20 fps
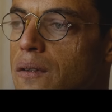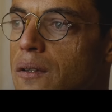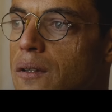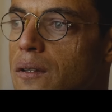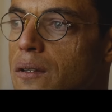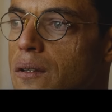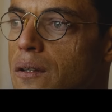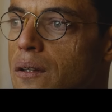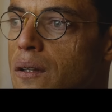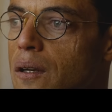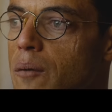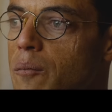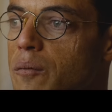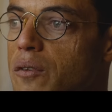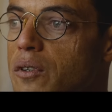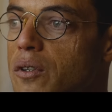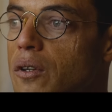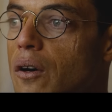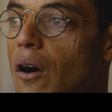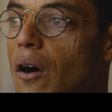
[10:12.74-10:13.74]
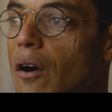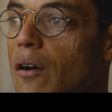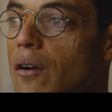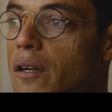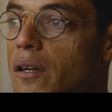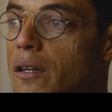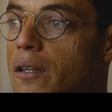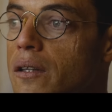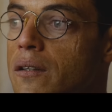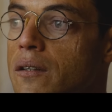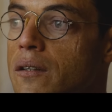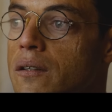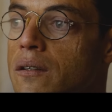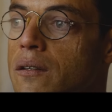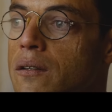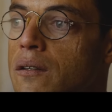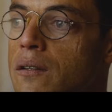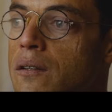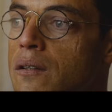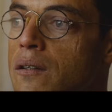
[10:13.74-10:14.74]
She betrayed him and married his
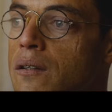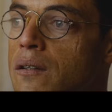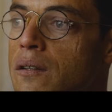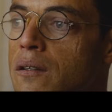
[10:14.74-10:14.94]
lawyer.